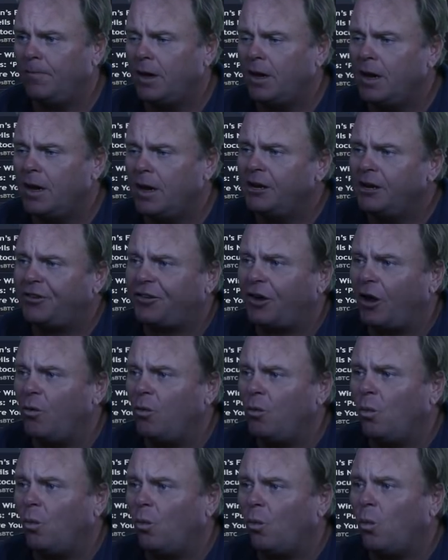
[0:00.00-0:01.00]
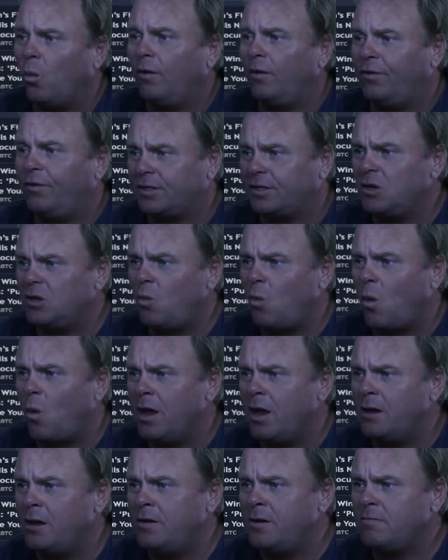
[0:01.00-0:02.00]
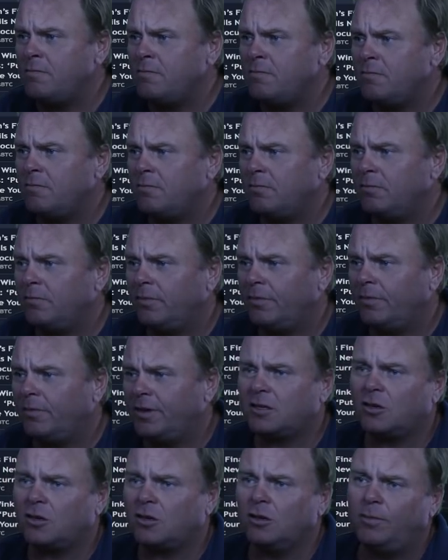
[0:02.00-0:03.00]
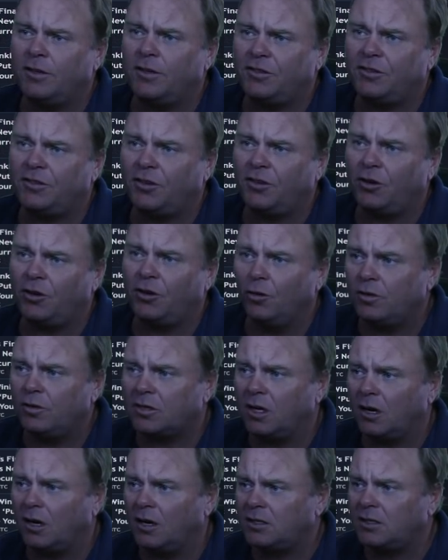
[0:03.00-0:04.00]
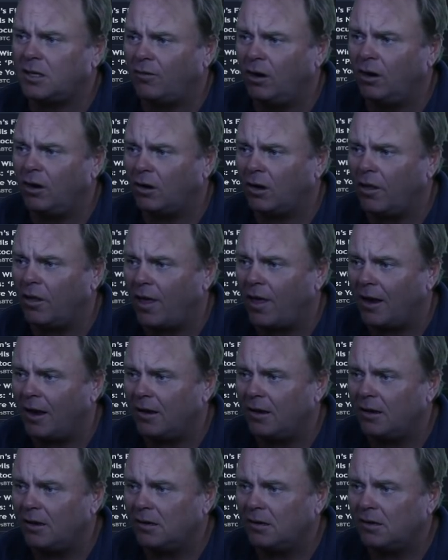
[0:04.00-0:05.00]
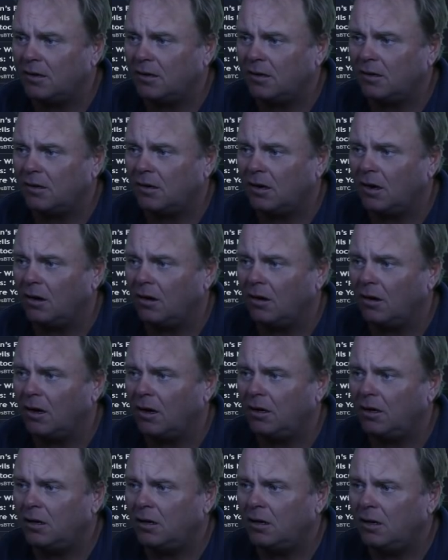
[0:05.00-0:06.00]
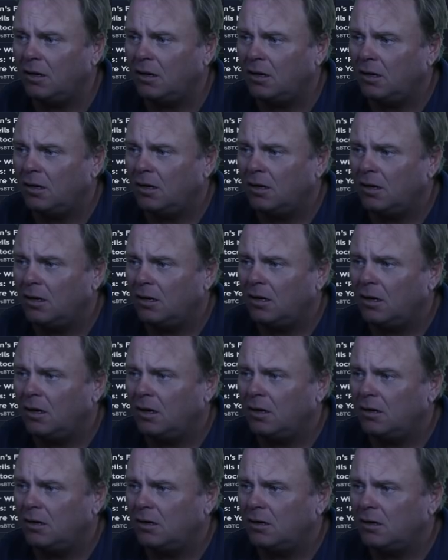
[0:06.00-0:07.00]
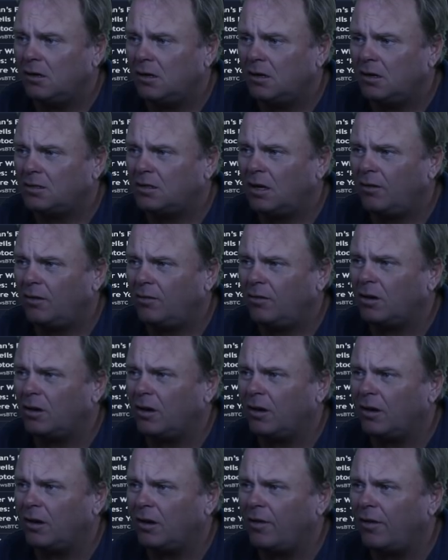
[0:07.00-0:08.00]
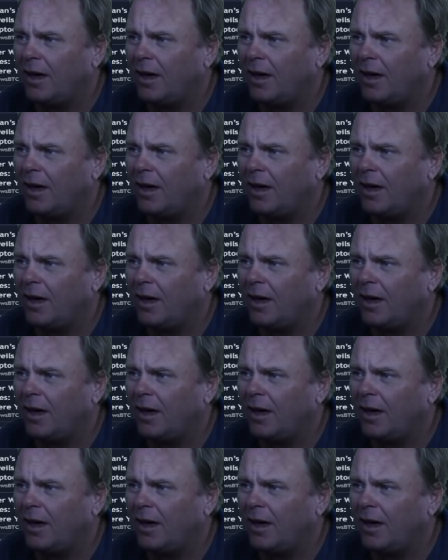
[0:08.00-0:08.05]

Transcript: So if this is a 1, this could be the 2. So let's have a look at that. All right. Let's have a look at that.